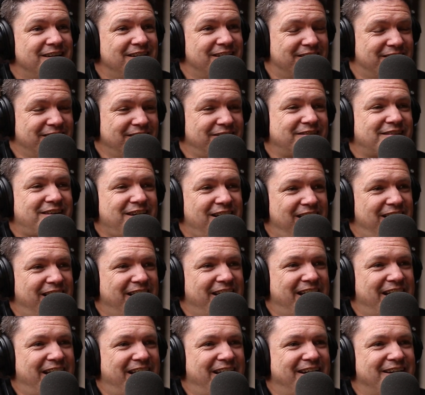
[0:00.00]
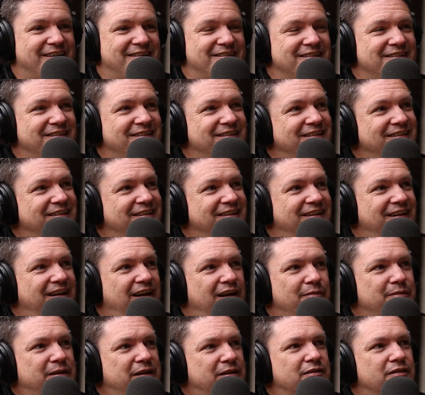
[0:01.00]
this guy had,
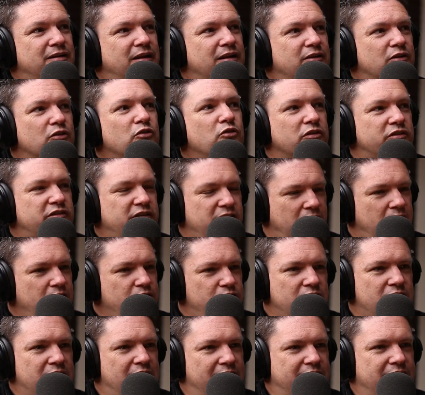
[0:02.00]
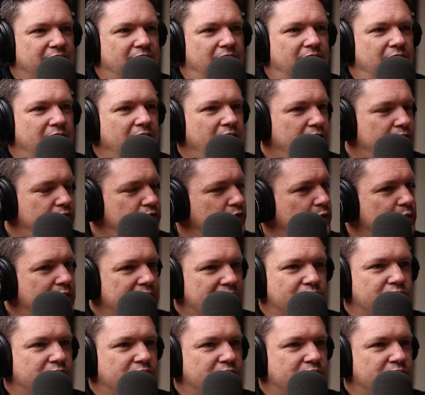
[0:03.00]
I mean, and to give you an idea, everyone